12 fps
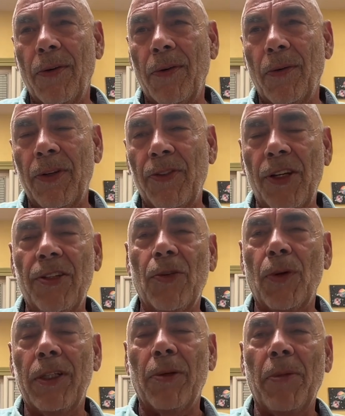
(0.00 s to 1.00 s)
when Jesus
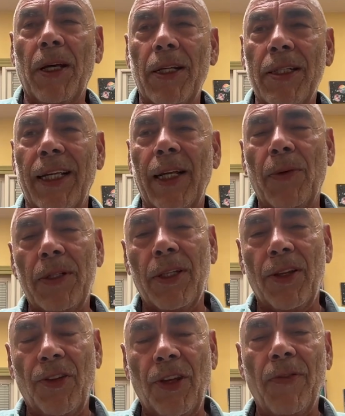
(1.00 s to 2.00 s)
went to meditate, he went to
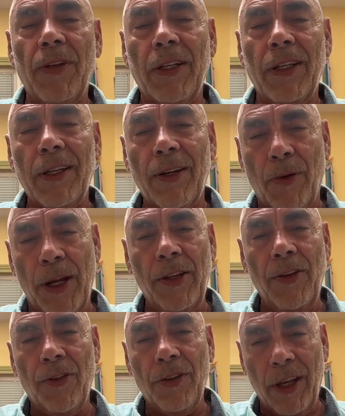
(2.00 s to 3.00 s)
the Seven
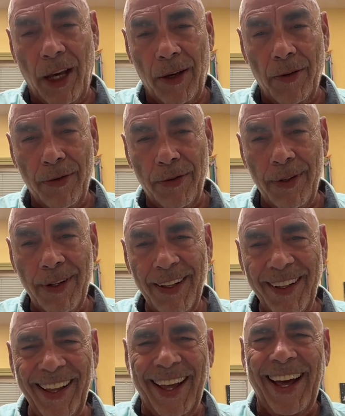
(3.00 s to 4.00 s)
Cranes cave.
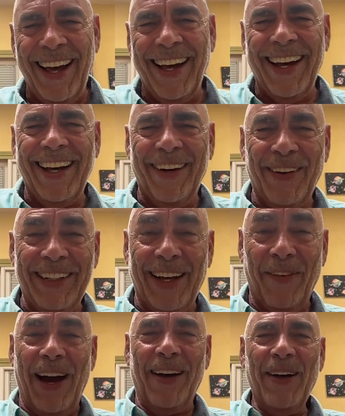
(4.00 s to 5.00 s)
We're
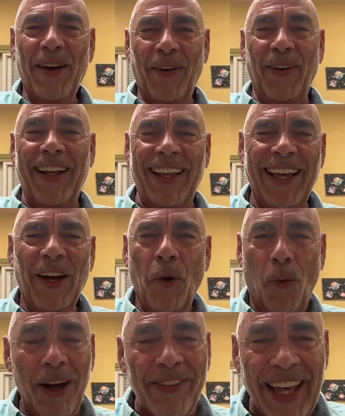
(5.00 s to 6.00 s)
like,
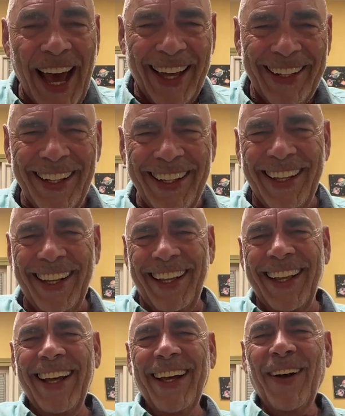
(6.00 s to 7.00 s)
where's that?
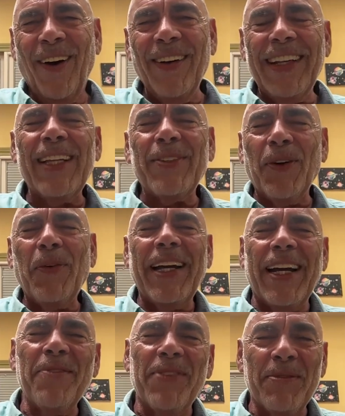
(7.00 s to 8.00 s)
Oh, that's where we
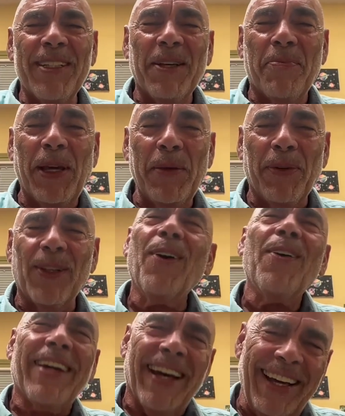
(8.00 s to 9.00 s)
come from as a people.
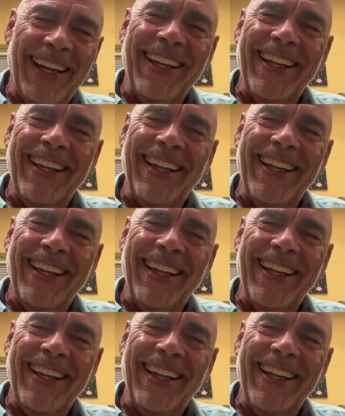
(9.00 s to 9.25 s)
Okay.